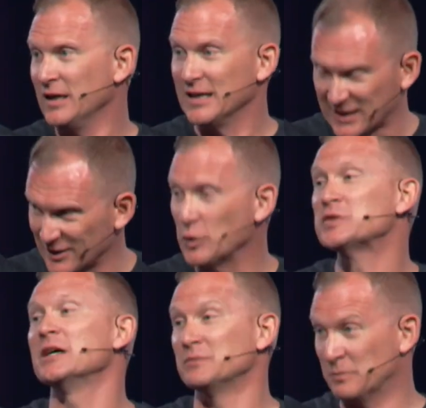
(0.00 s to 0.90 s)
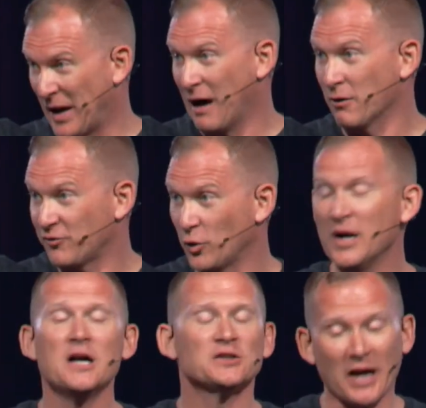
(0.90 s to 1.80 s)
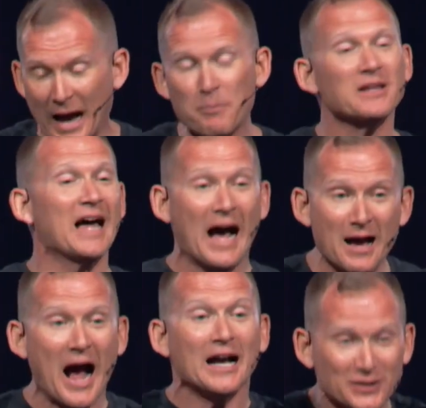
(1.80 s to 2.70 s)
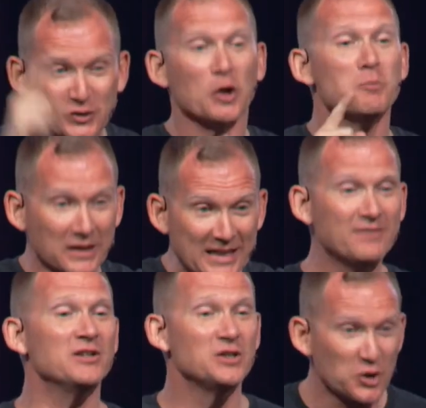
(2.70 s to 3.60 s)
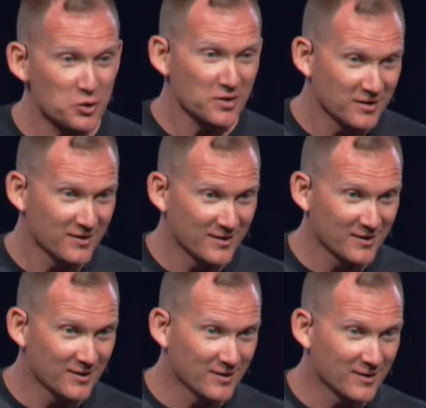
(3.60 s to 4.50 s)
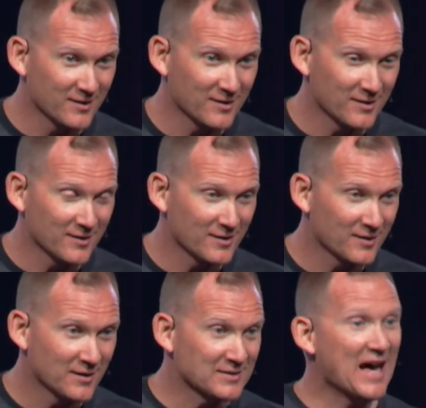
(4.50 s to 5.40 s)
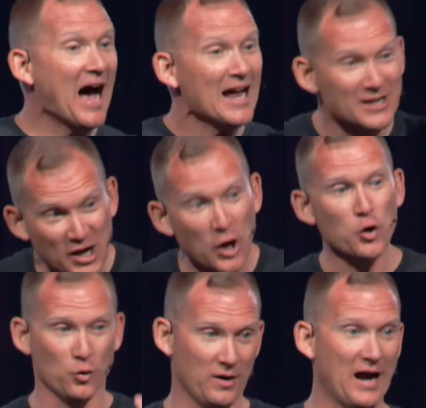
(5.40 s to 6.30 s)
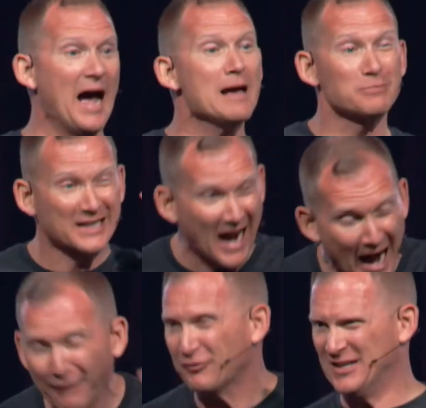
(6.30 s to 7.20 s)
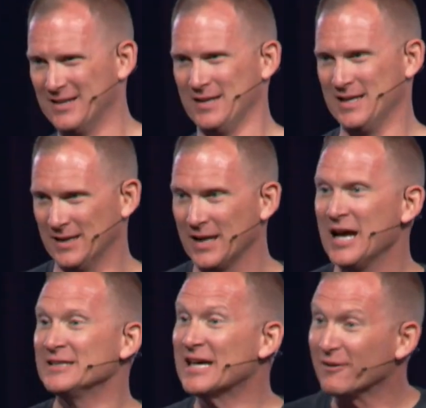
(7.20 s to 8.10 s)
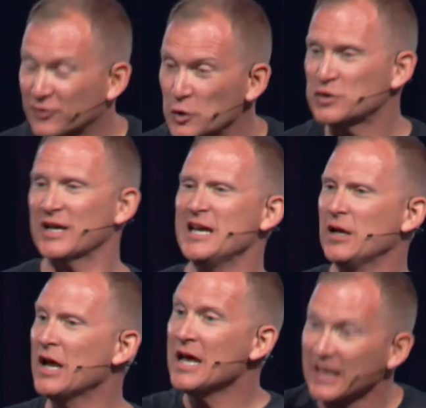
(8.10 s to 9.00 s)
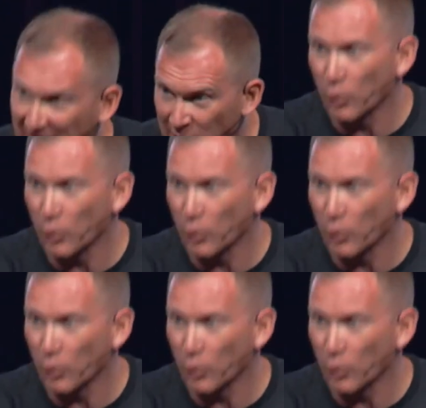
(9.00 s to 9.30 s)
It can do something powerful. So I, be, I, I so believe in you that I know, I am confident in, that if you say it, he